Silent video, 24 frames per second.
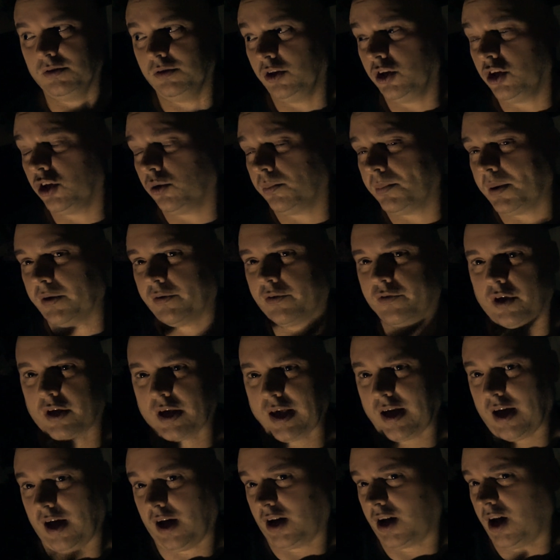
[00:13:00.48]
little bit
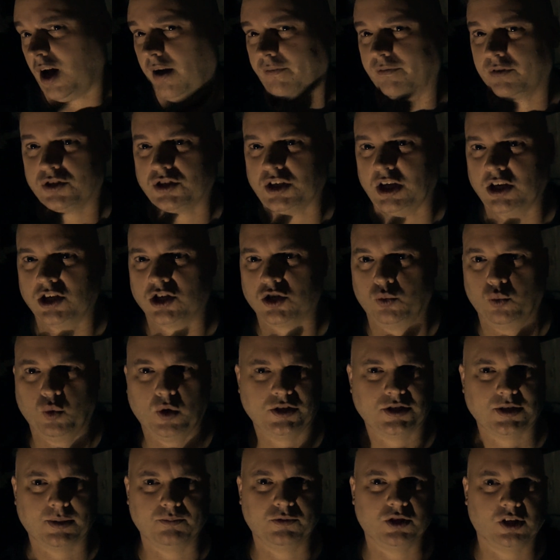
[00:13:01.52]
of conversation
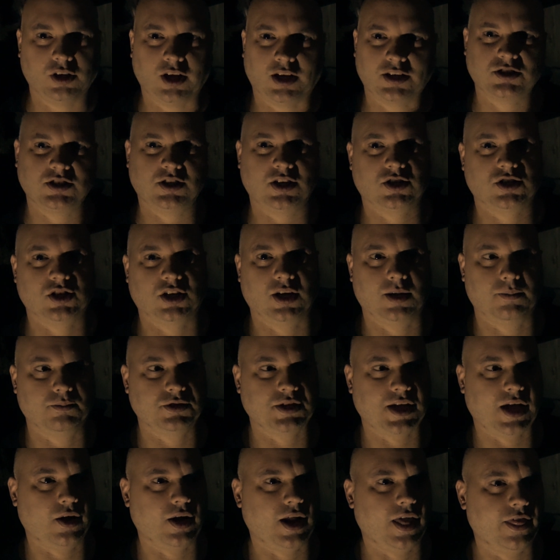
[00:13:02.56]
when some deluxe edition
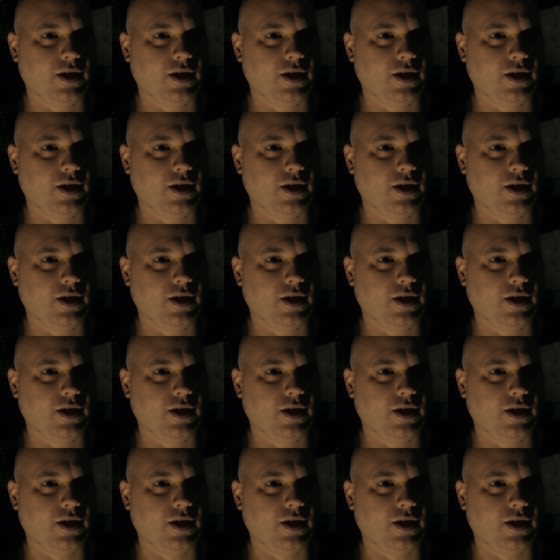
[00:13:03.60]
comes out,